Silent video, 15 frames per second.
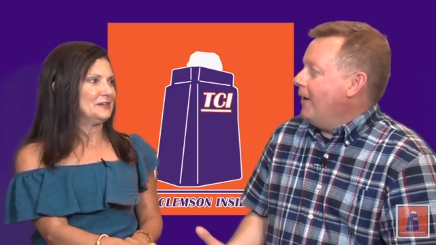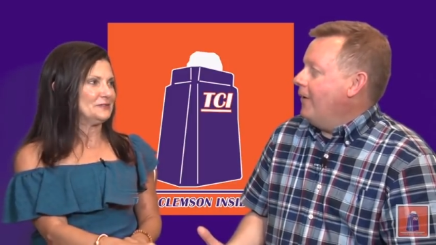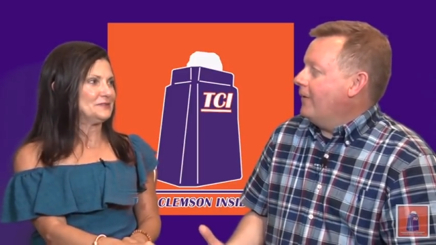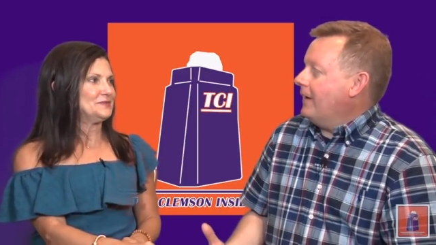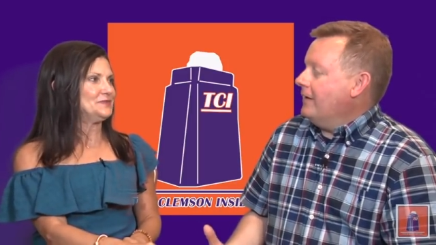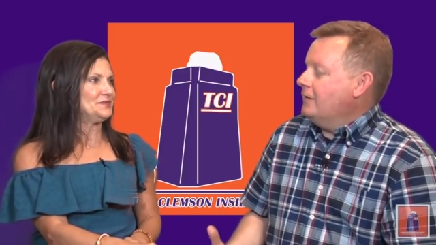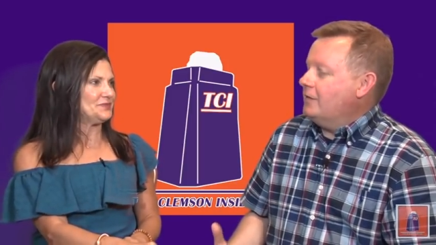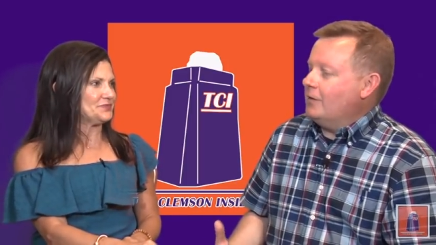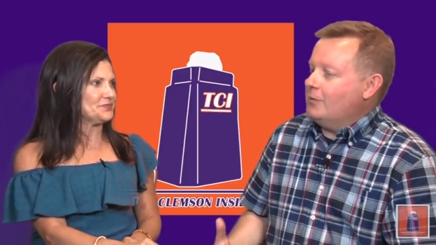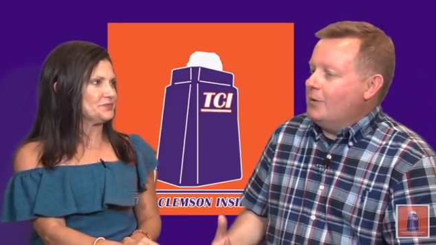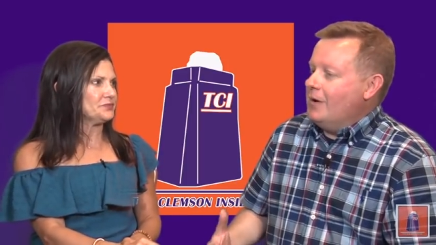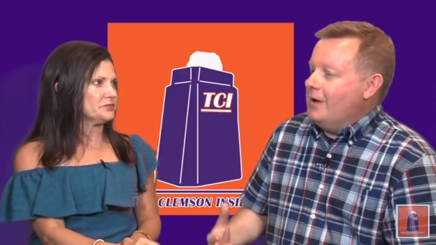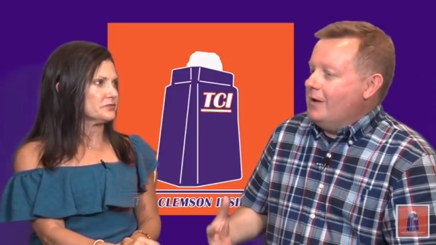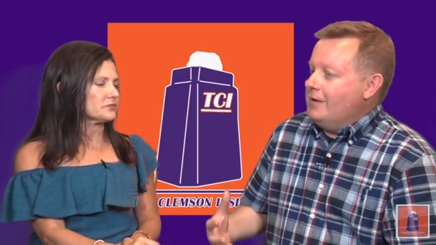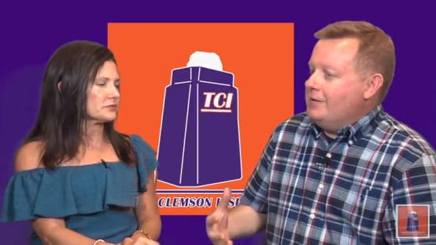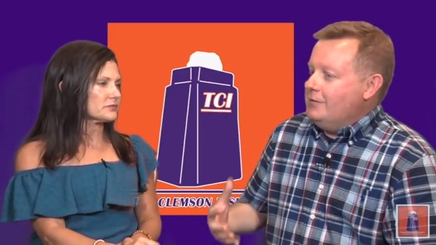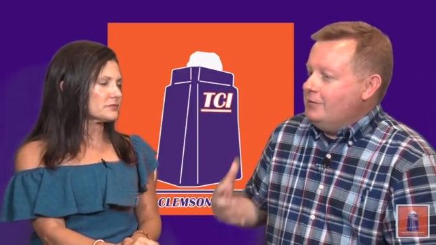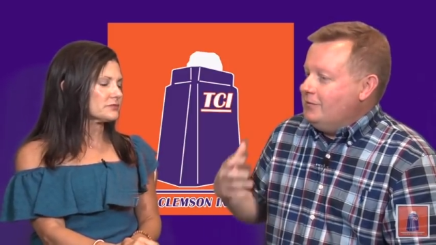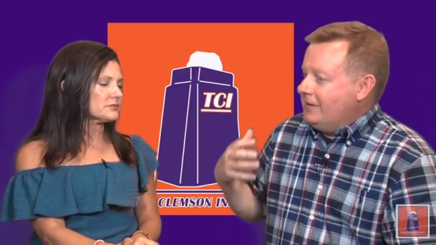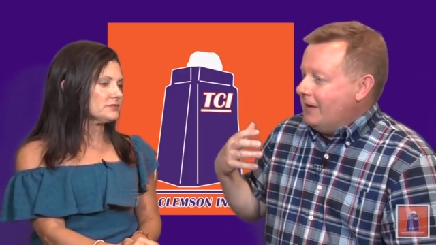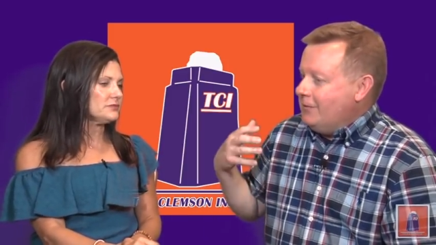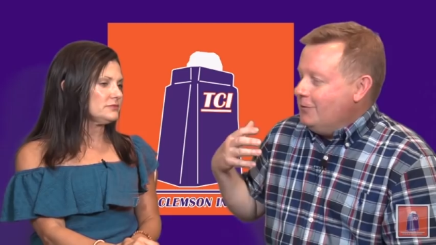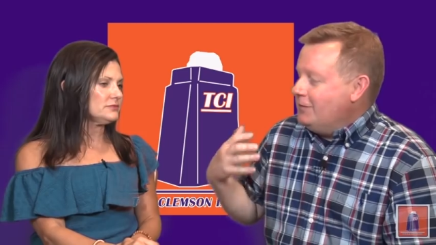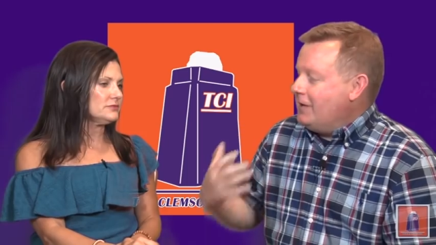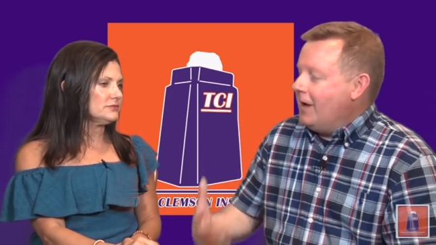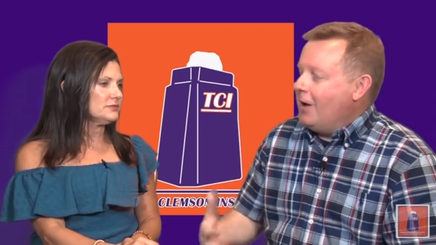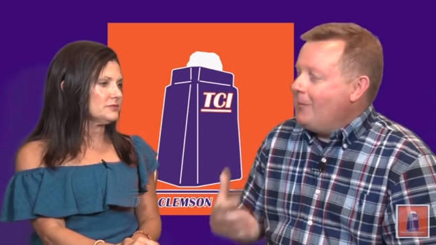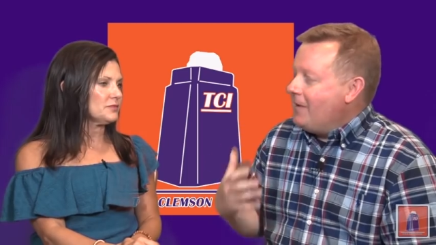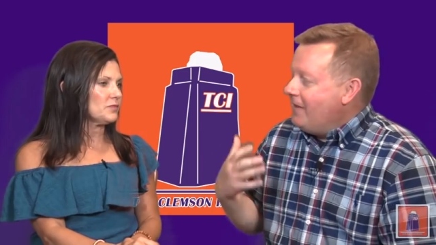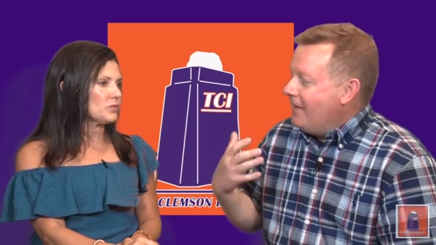Speaker 1: Yeah. Okay, so can you
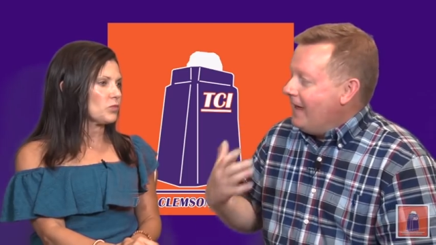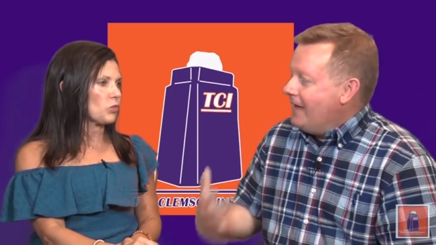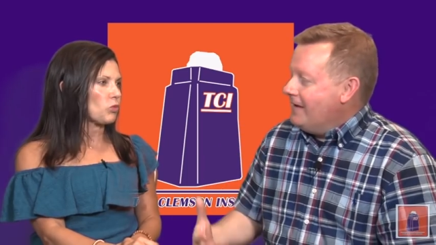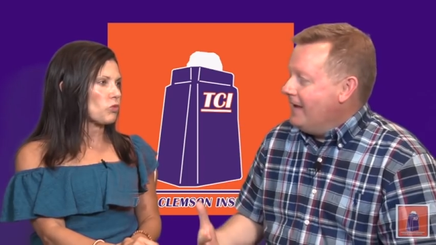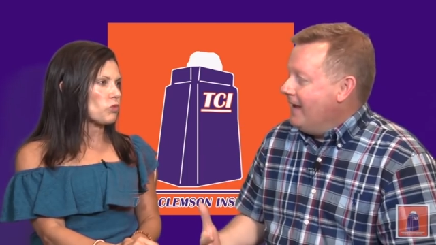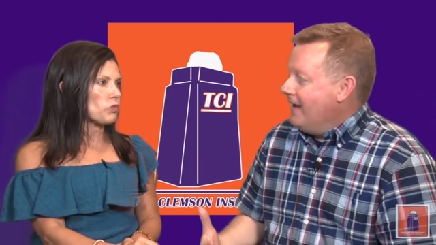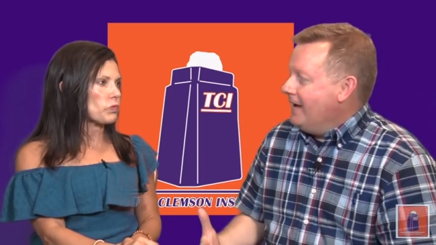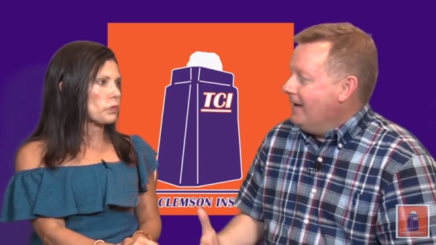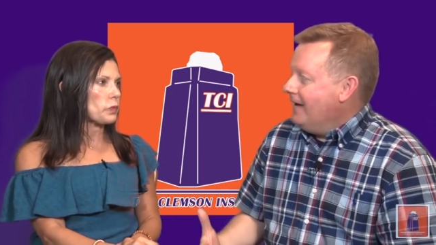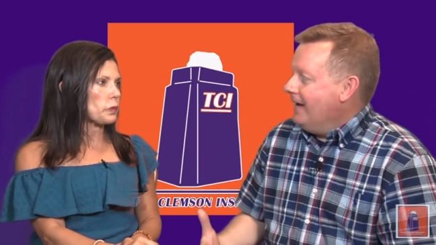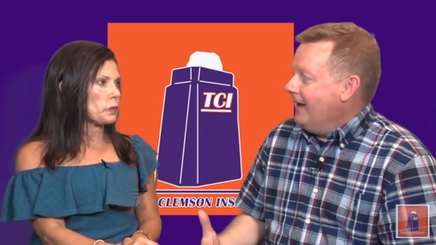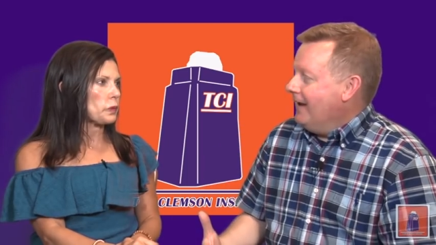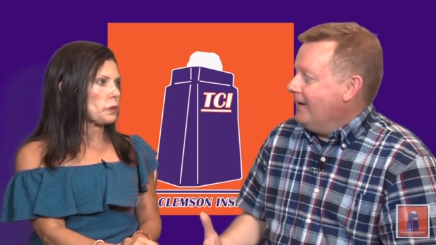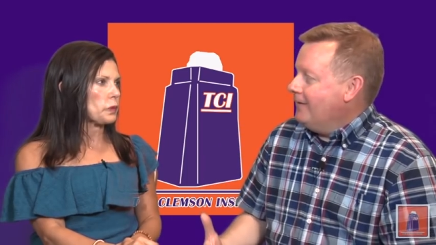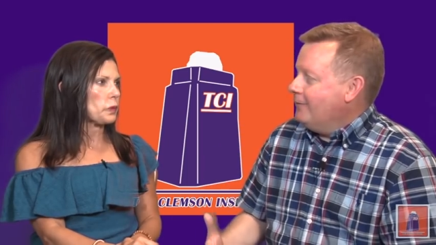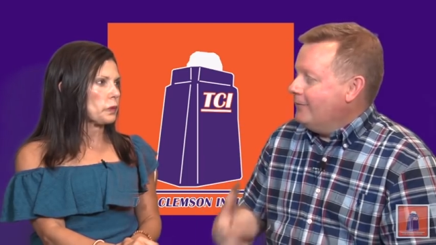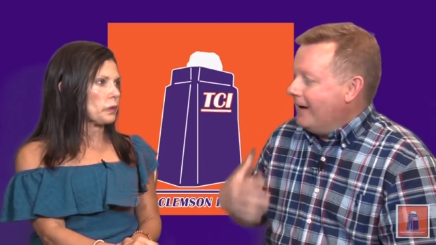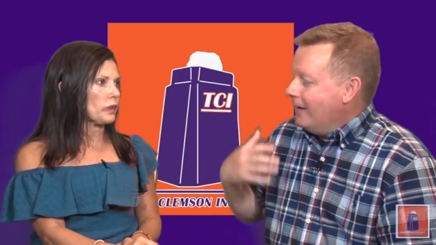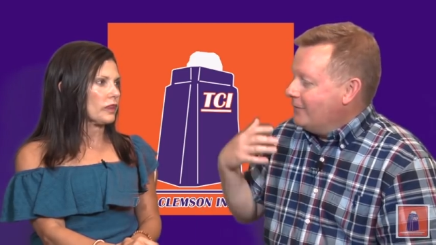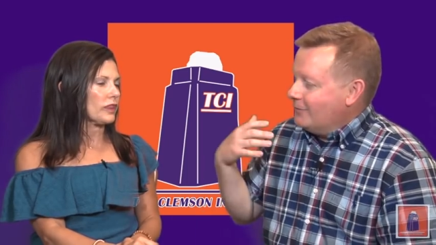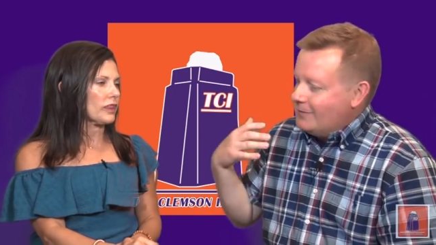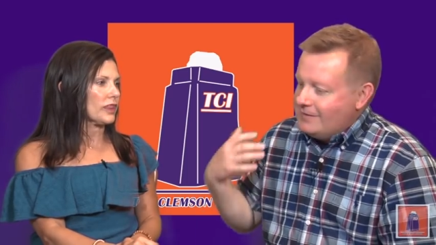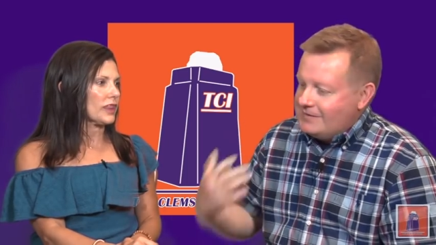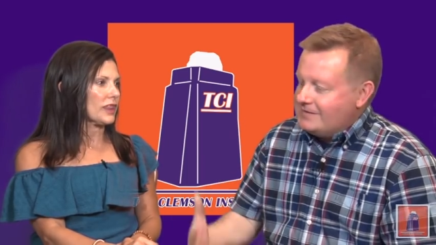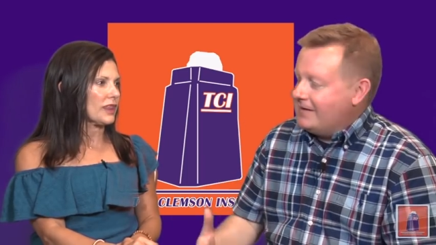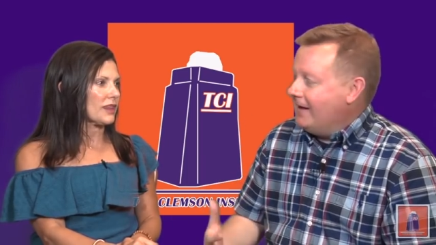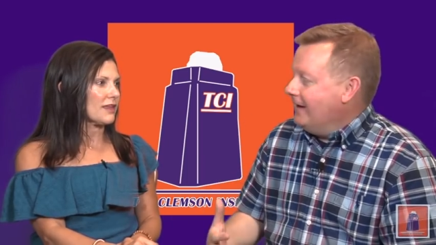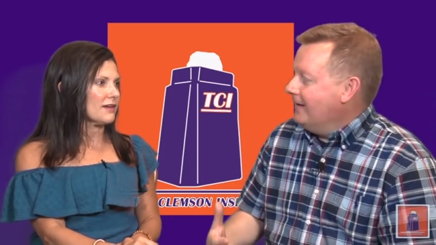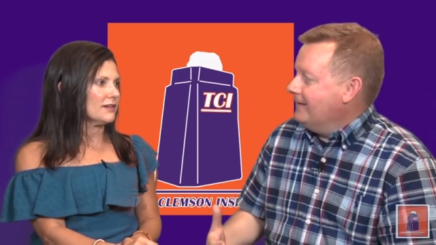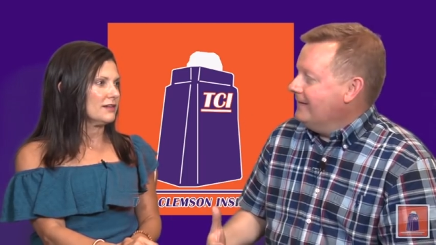tell me that day and you guys are in the
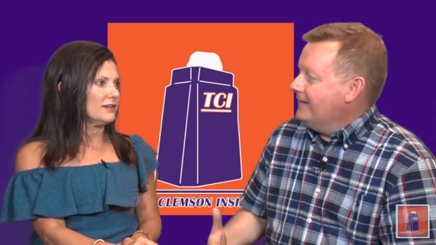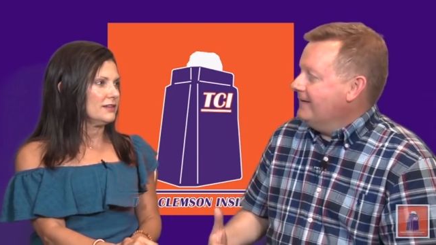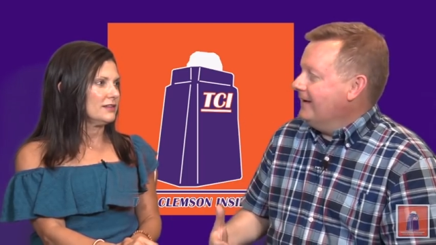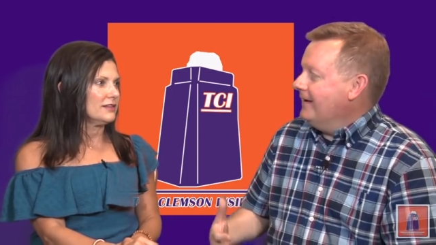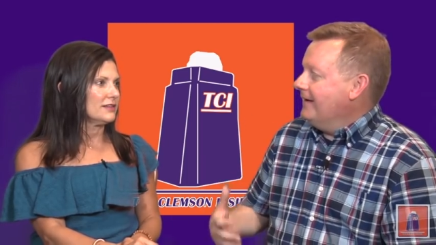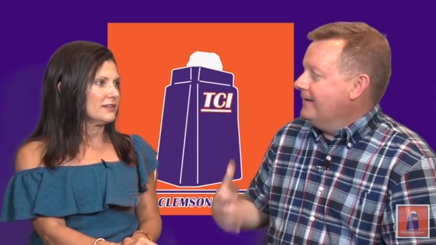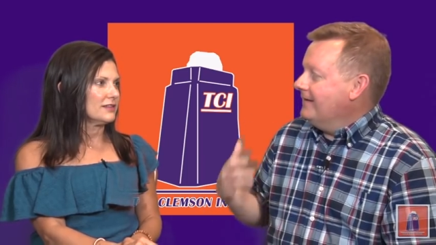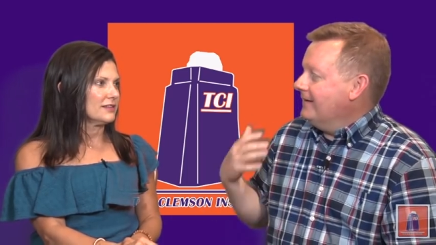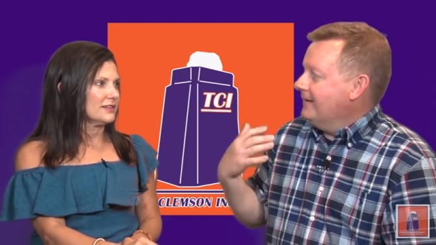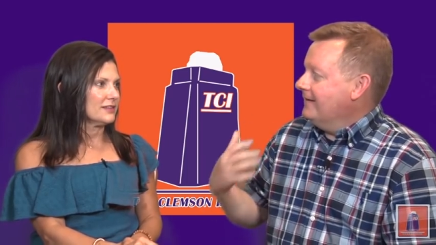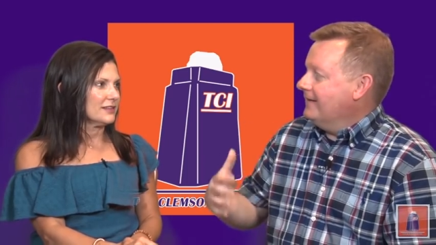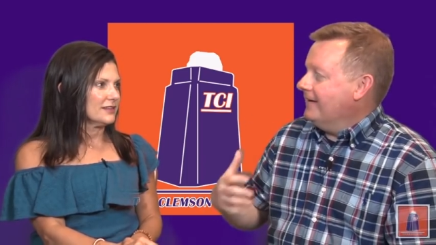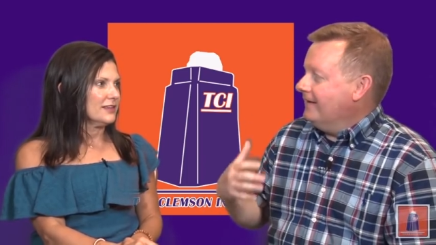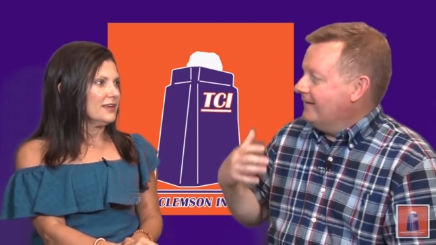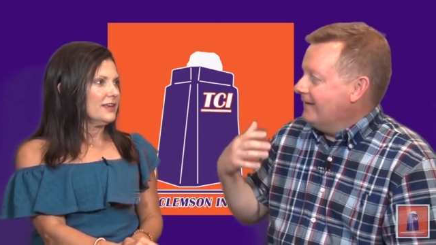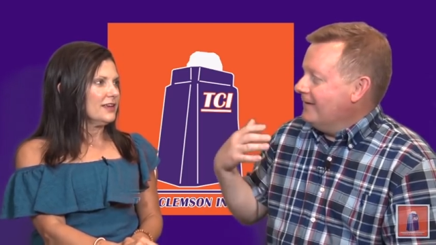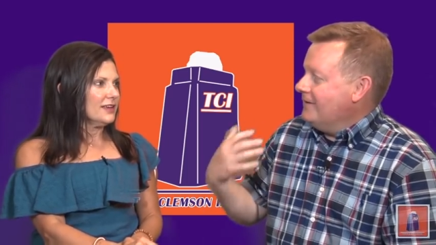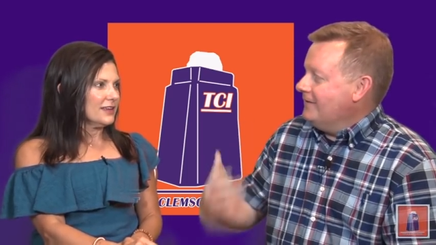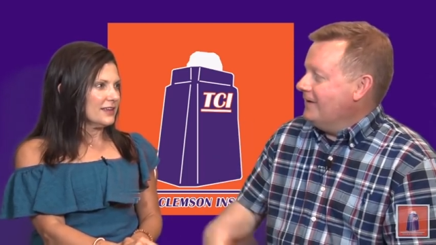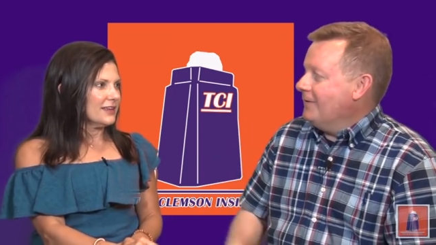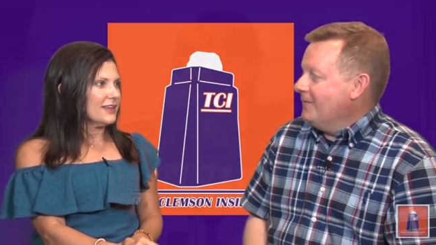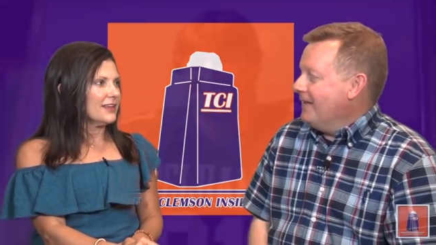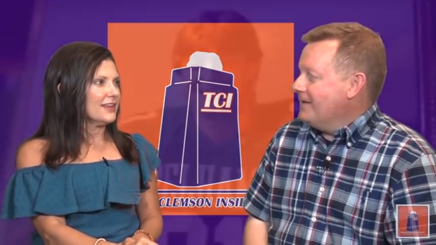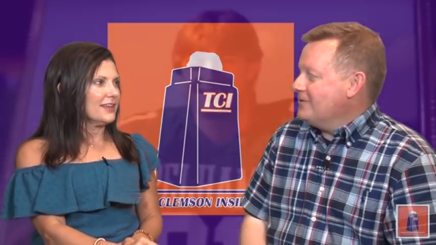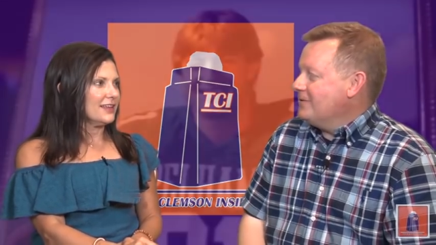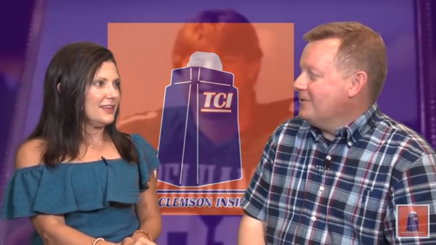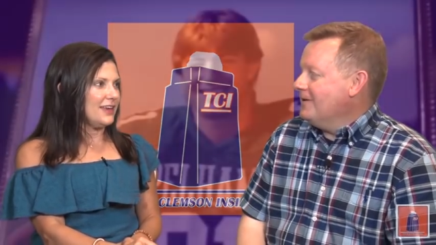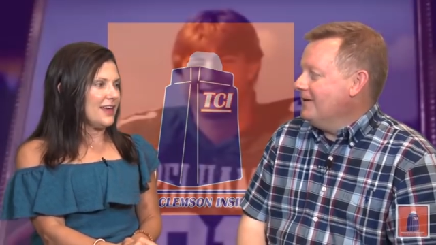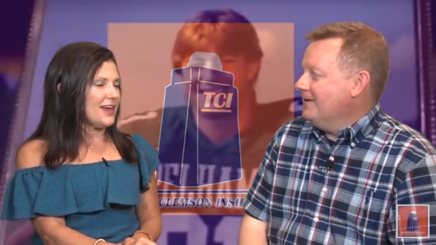stands he says and, and can you tell me that story